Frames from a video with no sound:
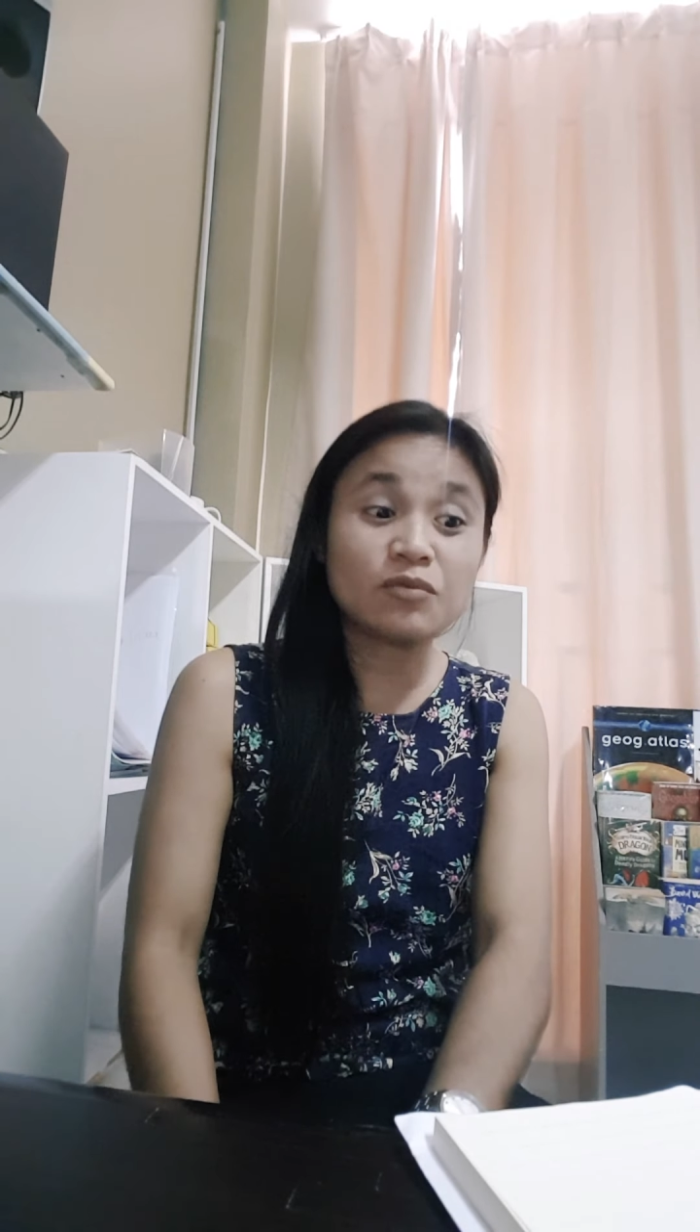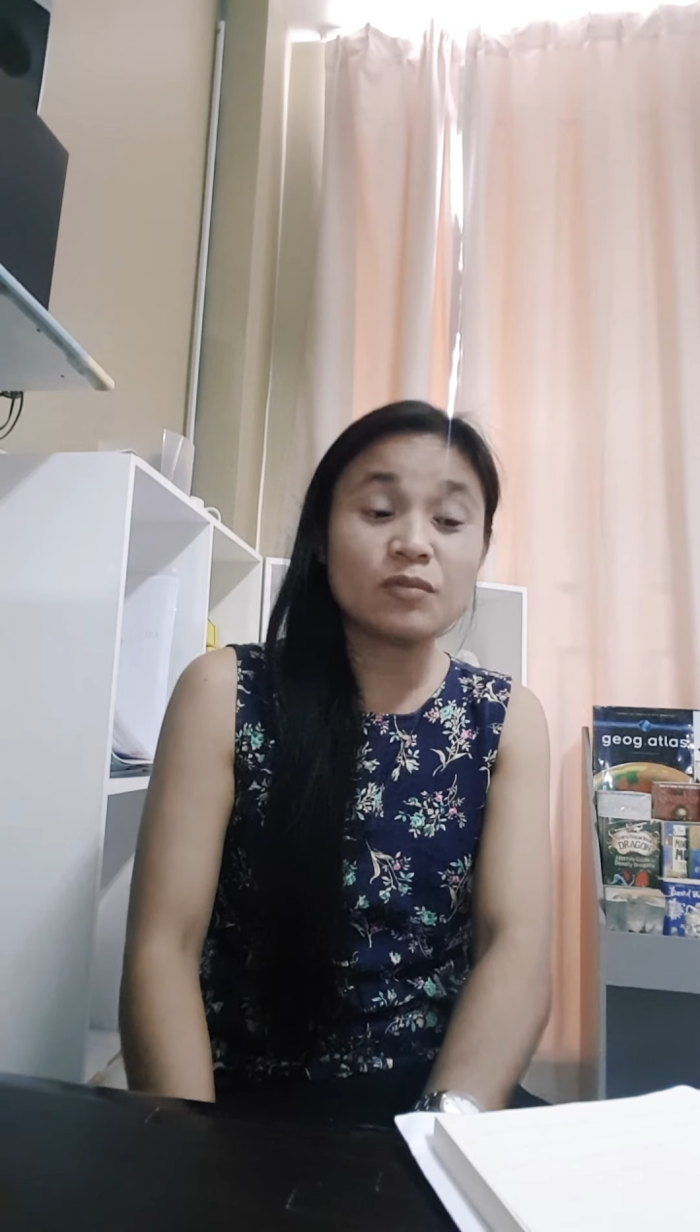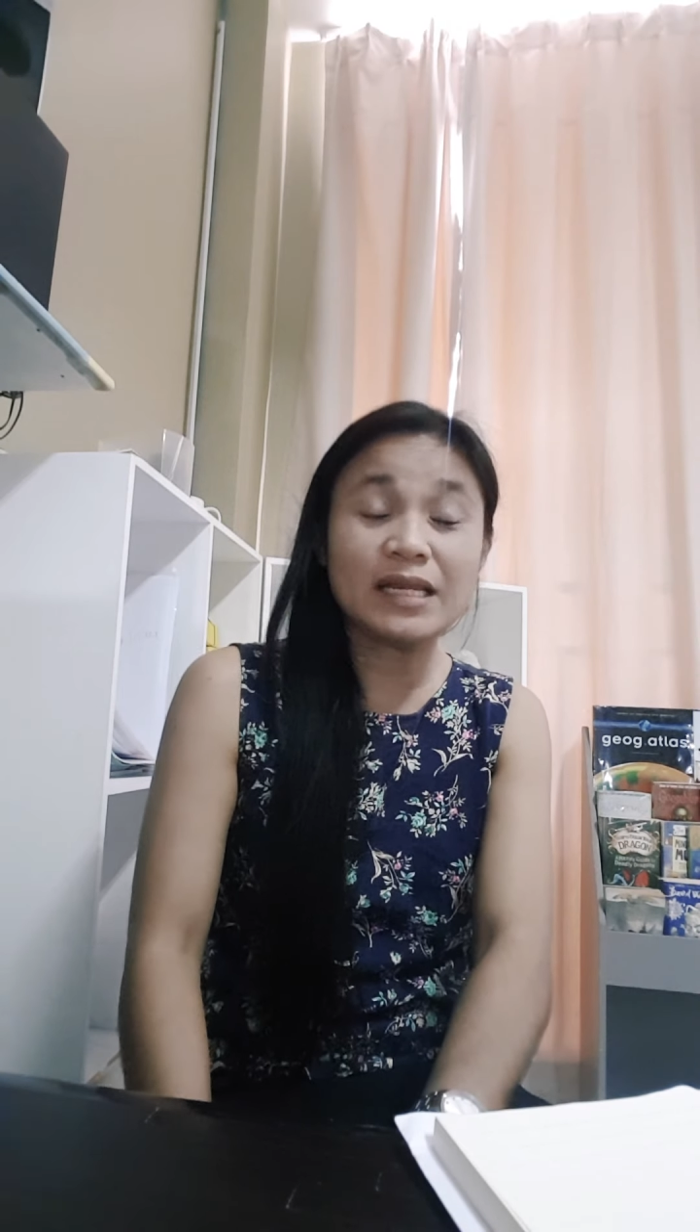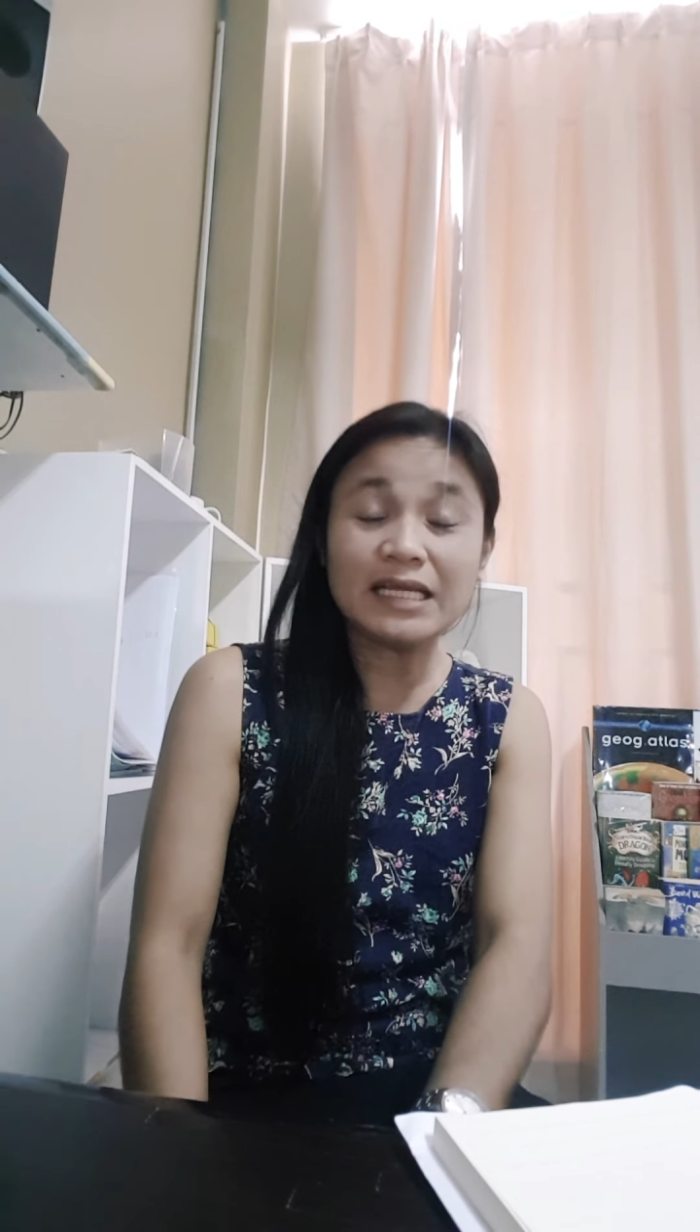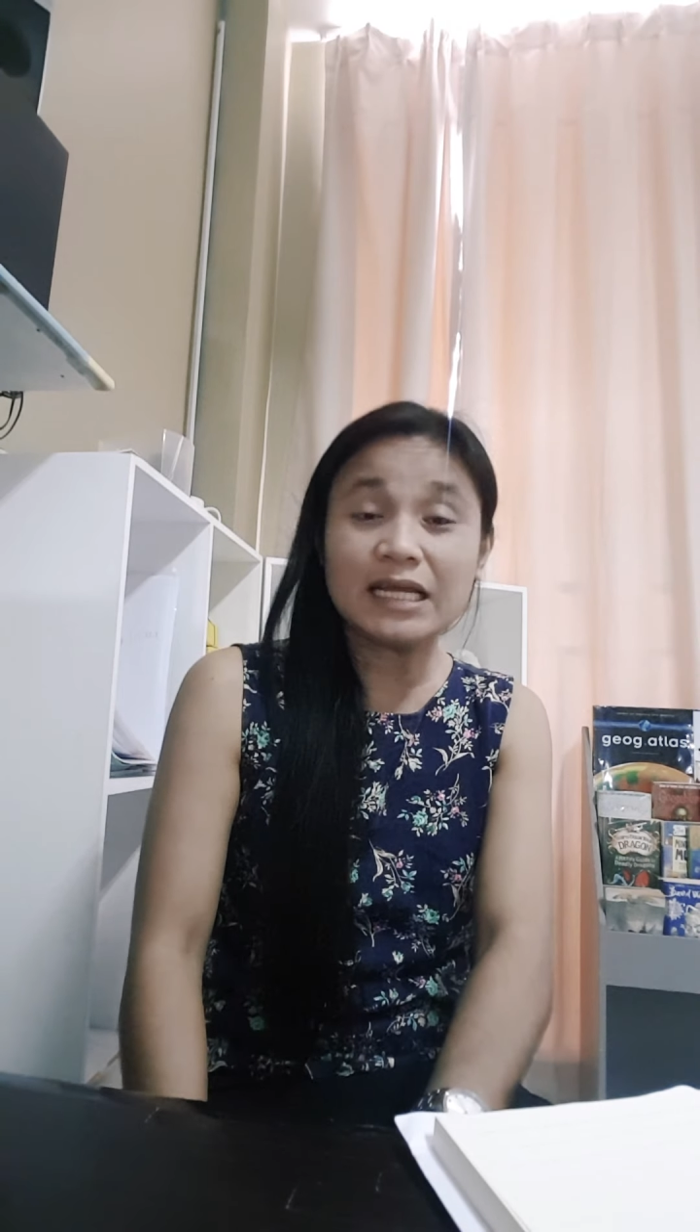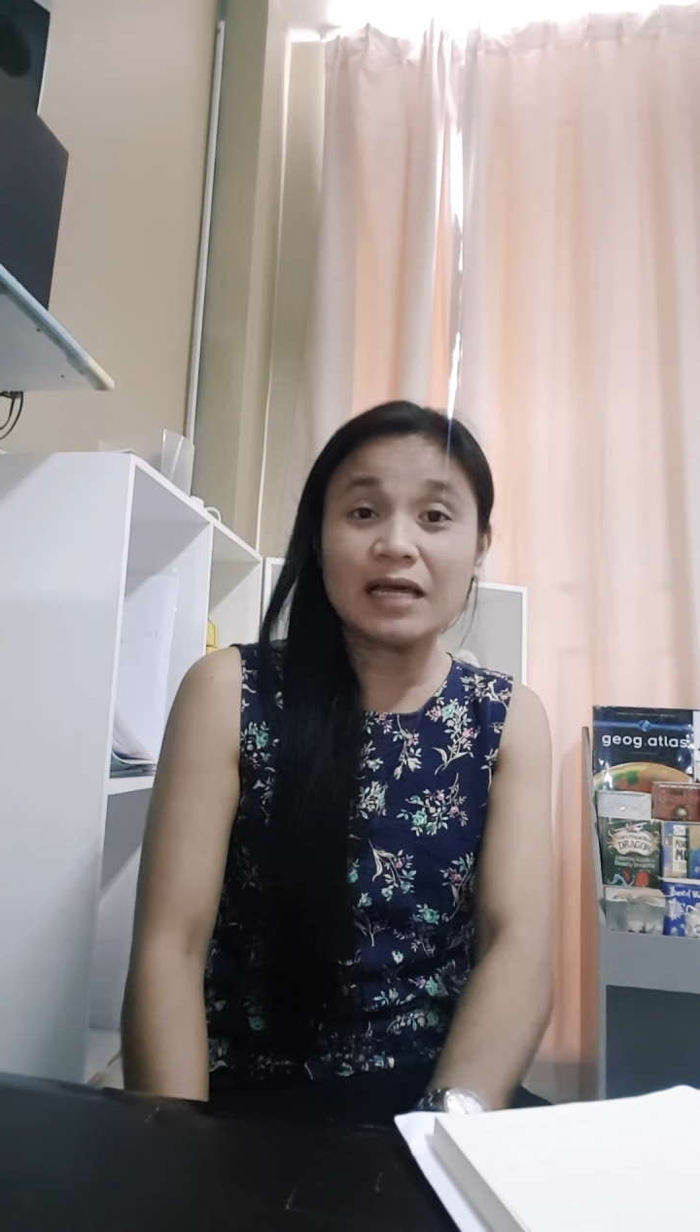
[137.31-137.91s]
bumalik na